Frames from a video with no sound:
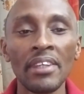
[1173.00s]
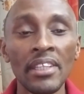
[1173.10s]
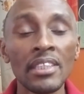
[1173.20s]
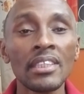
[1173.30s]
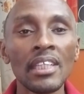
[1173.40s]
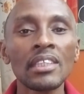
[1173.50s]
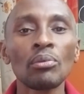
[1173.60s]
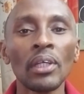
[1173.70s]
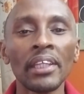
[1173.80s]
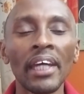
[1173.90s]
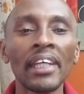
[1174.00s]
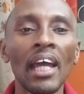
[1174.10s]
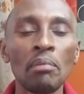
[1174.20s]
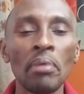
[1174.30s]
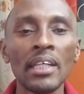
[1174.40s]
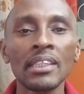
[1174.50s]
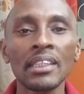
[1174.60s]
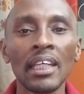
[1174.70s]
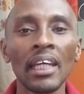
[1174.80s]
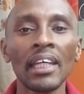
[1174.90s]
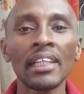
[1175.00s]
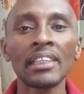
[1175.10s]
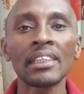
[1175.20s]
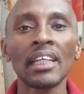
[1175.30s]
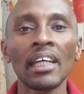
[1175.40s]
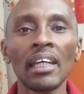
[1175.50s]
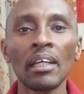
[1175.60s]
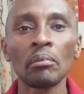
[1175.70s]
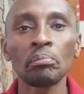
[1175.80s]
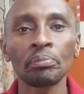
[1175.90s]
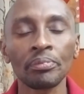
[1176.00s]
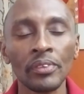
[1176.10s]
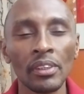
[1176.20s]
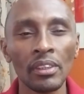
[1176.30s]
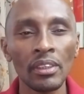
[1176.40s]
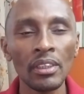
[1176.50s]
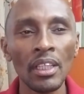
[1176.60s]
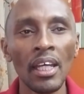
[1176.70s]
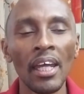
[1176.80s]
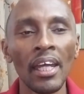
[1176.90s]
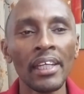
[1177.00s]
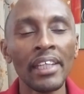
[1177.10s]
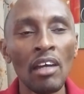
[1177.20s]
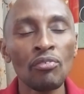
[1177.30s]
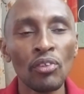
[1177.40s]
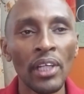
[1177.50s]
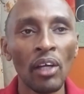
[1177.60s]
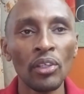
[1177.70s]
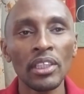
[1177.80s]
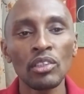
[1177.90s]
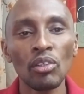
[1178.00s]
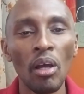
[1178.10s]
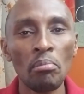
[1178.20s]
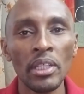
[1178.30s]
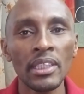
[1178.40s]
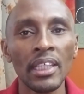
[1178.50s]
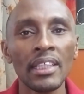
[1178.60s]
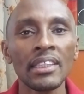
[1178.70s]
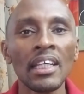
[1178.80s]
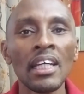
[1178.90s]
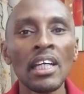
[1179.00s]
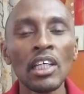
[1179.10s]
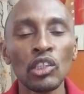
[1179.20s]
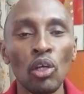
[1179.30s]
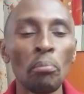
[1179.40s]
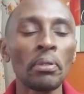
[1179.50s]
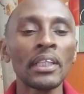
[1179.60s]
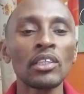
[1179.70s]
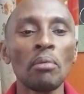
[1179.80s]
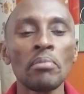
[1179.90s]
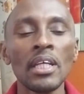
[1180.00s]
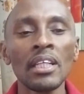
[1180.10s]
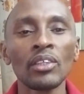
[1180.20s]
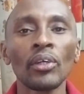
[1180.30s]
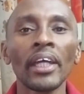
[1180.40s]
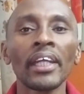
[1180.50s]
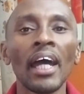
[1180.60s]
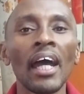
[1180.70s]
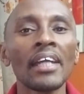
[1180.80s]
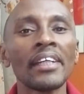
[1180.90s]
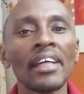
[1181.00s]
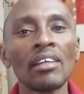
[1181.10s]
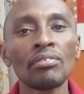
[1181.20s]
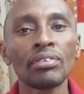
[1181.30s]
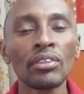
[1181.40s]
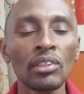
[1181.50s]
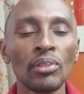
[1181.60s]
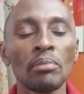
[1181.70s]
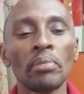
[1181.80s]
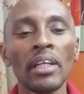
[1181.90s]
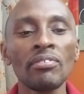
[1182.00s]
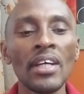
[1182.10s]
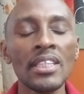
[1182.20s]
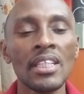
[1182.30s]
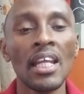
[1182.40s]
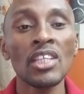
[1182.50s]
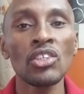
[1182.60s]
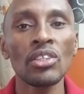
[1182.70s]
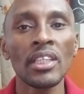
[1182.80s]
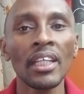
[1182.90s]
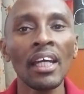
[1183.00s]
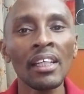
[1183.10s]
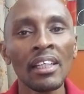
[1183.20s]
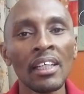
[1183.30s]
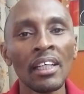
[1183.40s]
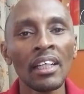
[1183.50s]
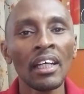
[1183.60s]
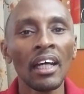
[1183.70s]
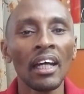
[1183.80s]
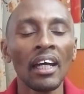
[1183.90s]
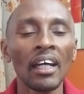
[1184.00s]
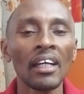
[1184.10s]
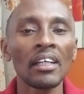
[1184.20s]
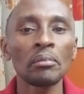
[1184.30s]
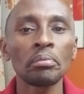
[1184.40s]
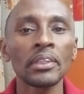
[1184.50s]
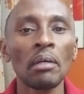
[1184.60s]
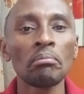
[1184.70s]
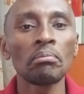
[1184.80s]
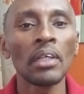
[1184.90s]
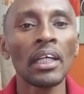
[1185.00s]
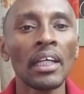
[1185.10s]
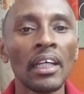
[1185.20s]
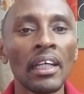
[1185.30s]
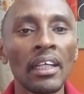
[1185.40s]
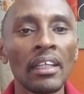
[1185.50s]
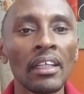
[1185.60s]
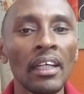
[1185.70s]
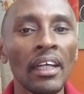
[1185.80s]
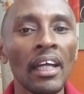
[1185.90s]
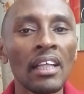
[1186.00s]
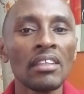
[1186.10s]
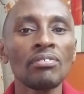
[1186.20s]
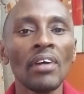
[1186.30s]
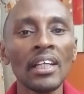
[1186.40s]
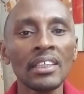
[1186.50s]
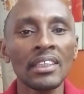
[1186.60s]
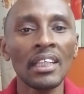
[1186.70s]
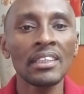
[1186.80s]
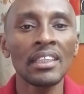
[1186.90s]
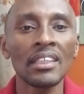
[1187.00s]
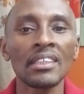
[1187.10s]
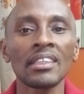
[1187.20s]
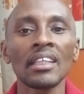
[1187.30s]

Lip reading: this will then help us eat enough food according to our body size. To complete your meal, you can add fruit with breakfast, lunch, or dinner. some healthy fats such as